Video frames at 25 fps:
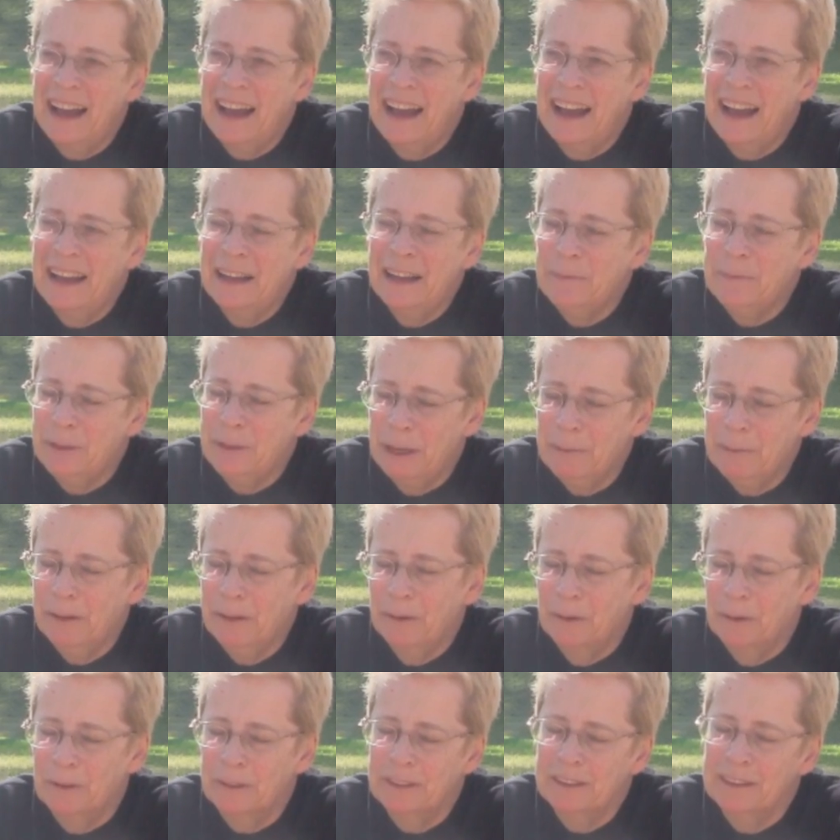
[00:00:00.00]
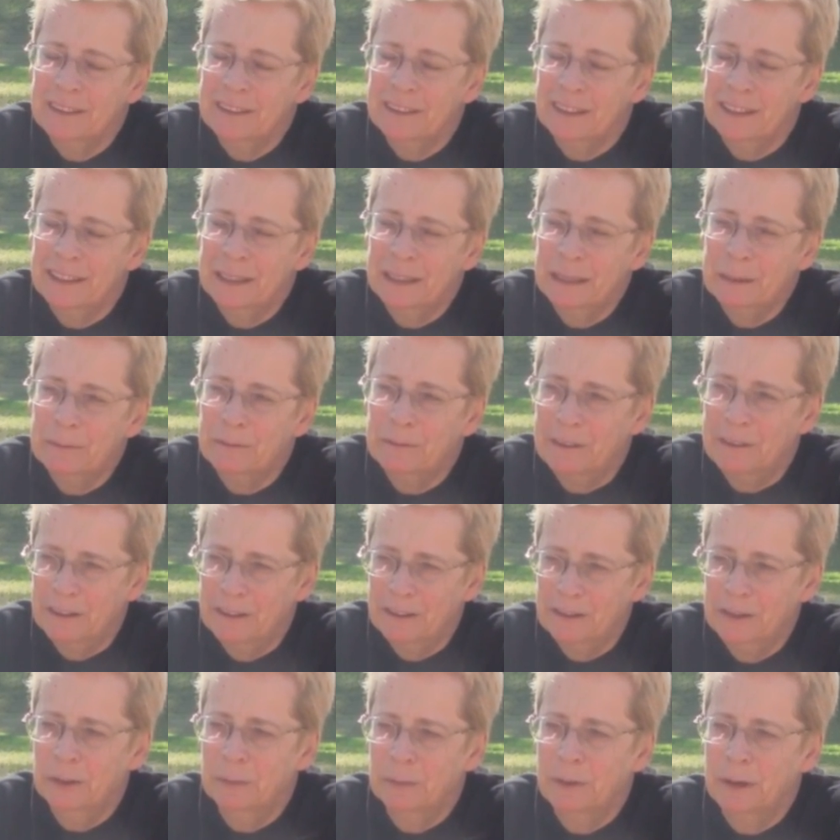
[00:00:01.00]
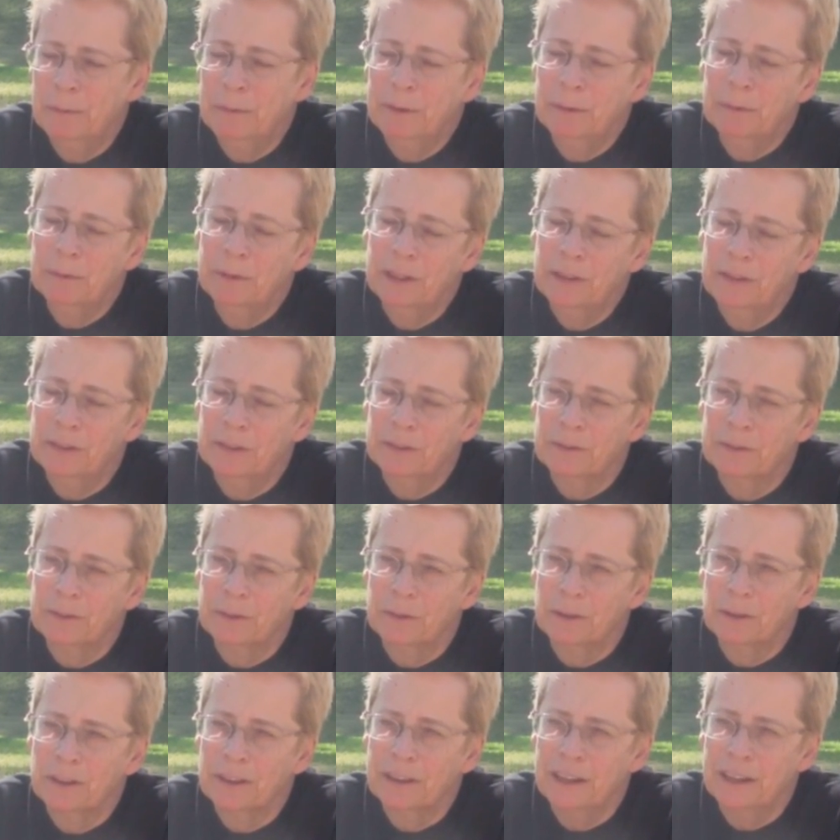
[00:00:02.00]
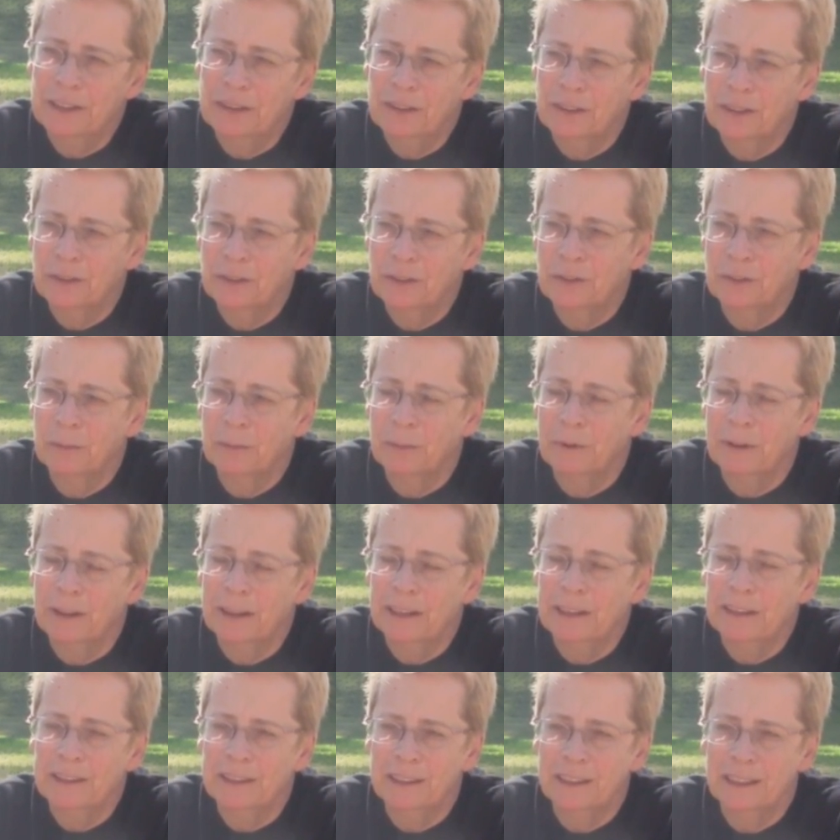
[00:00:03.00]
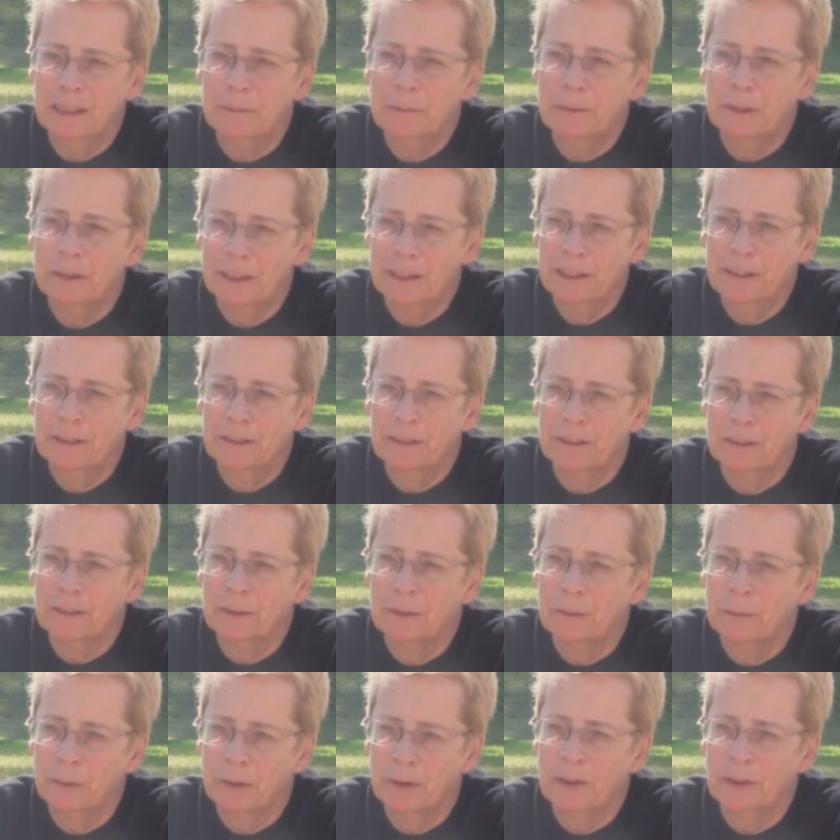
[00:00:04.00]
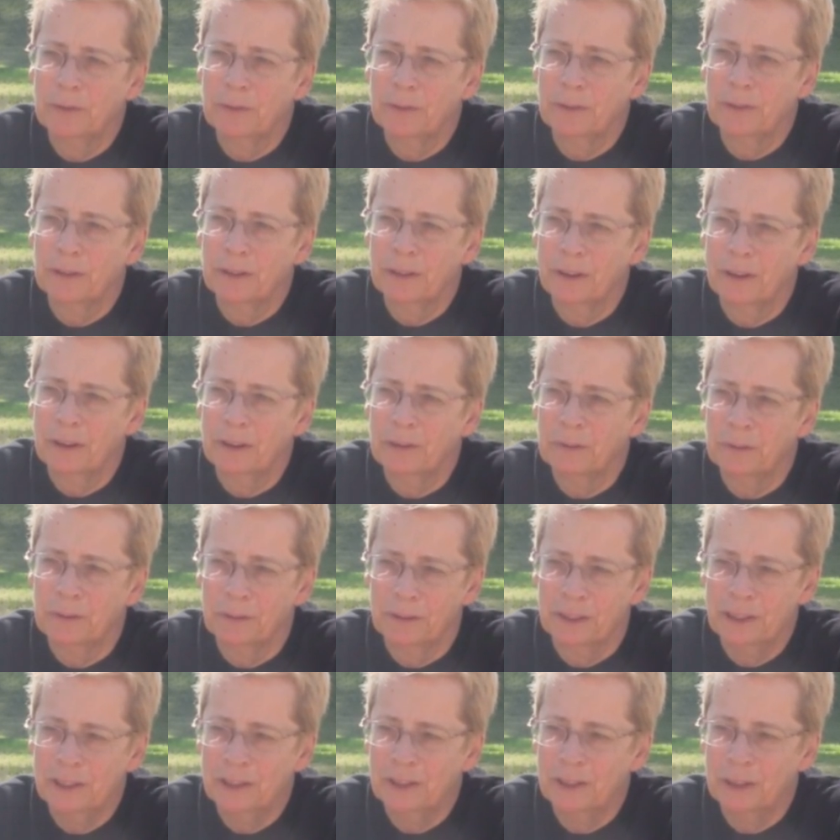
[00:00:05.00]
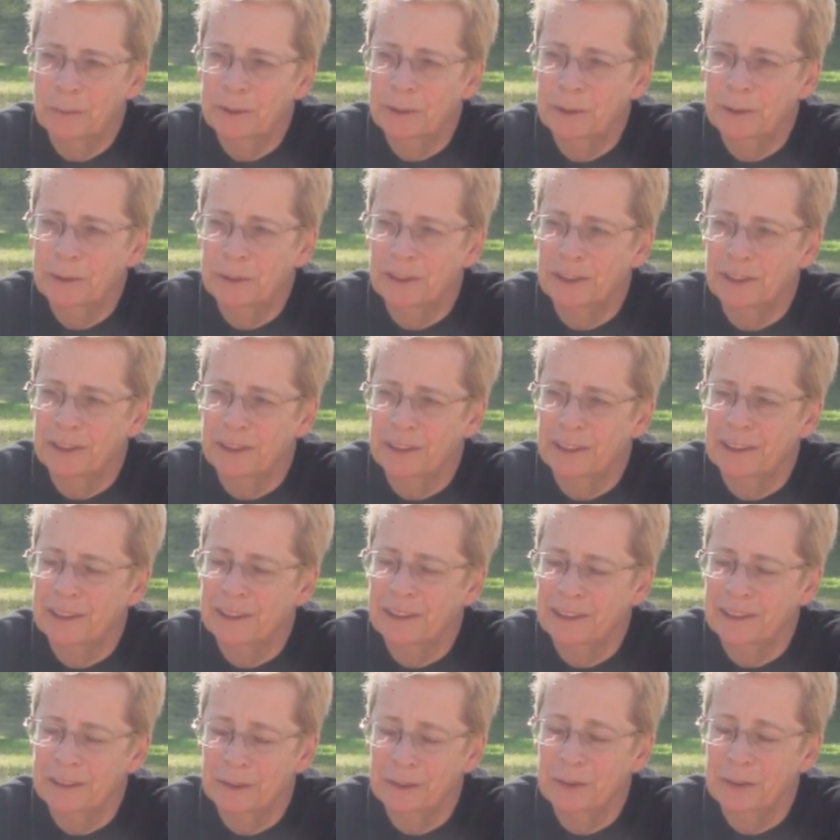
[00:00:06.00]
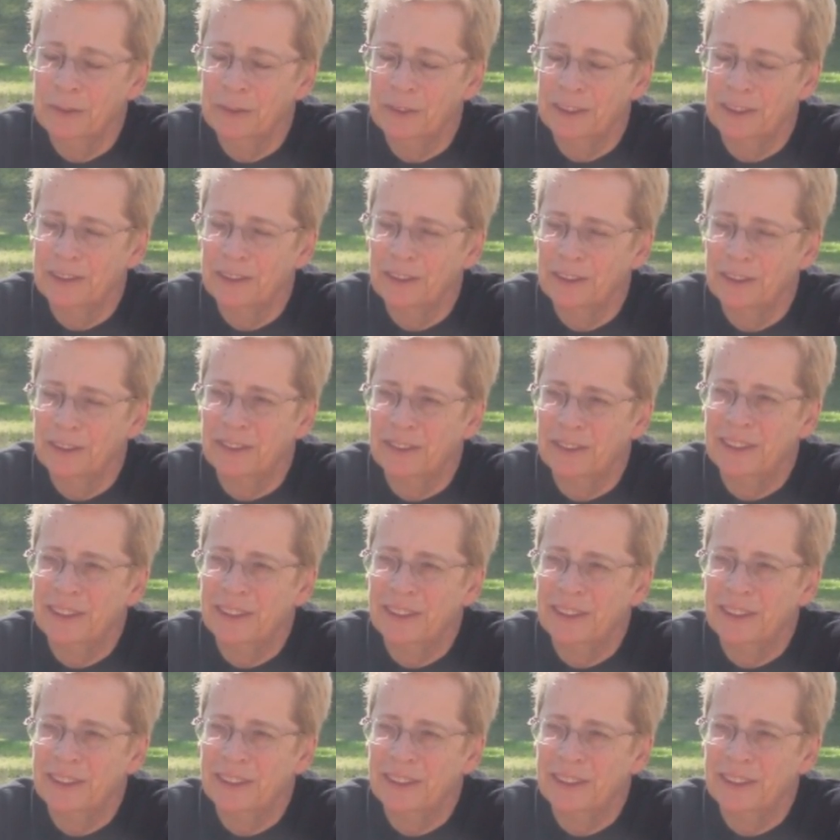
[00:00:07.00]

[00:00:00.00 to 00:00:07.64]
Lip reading: I'm Debbie Gordon. I'm a volunteer puppy raiser for Guide Dogs for the Blind, and I'm the leader of Paws for the Cause 4-H Club here in Tucson, Arizona.